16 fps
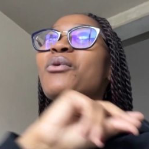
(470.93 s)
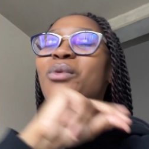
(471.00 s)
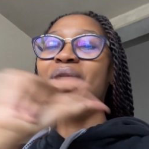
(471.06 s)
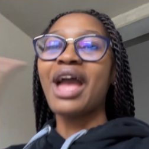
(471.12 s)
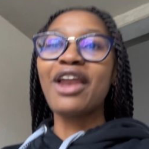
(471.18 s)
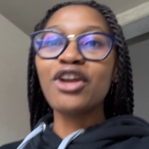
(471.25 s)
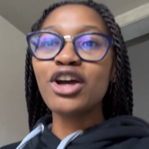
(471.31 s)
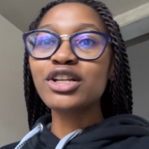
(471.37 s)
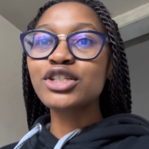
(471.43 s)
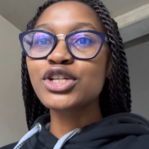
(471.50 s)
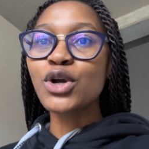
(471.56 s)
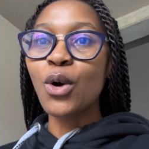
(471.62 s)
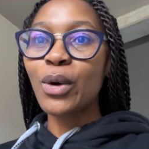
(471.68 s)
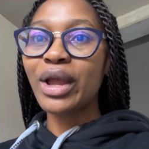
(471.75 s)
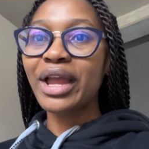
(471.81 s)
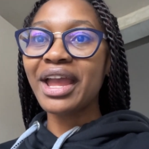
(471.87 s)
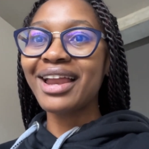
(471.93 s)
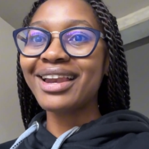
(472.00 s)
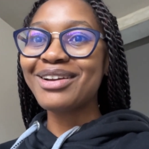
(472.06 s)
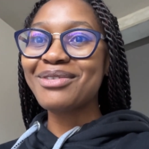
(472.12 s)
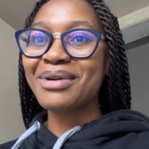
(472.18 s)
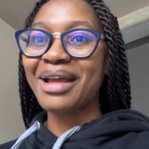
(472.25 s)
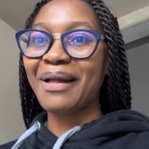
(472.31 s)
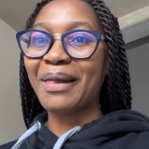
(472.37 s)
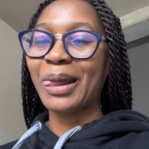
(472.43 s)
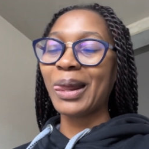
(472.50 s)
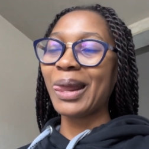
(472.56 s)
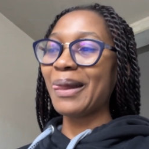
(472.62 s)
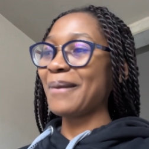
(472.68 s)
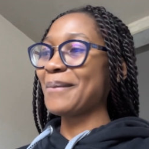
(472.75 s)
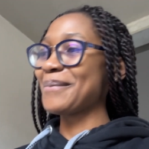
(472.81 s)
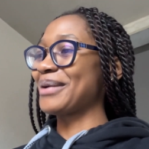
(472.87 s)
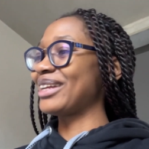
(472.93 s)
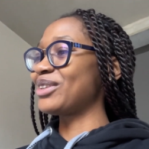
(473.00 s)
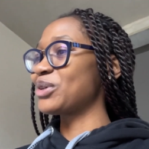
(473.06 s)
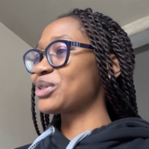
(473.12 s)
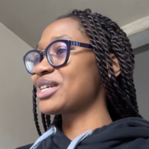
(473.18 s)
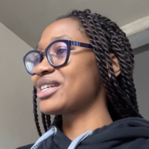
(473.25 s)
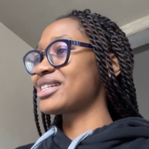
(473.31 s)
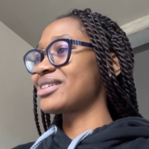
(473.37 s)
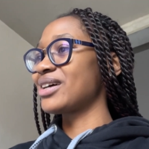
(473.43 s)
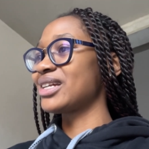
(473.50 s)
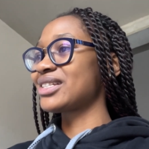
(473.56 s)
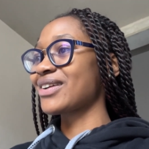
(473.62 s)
we are not going anywhere. My daughter starts